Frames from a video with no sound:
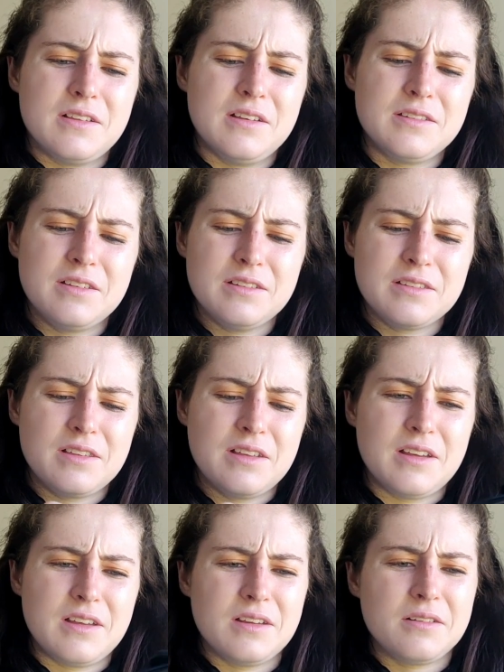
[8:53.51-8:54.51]
This is
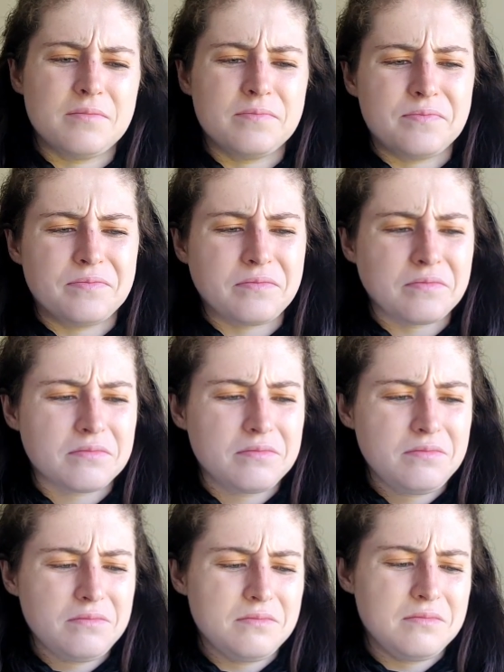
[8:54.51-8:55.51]
the
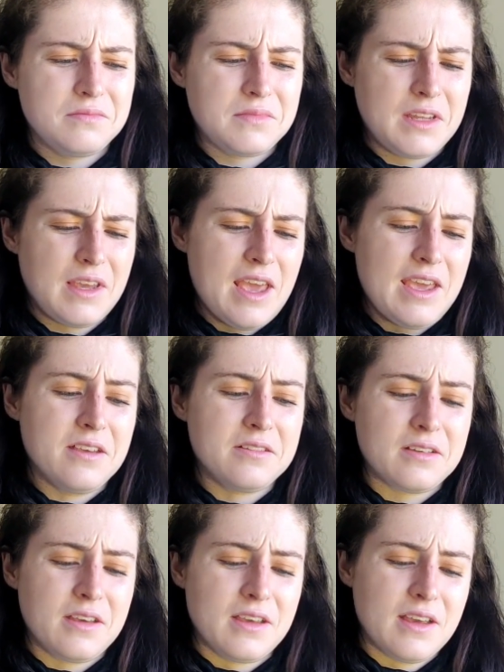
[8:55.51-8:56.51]
case, I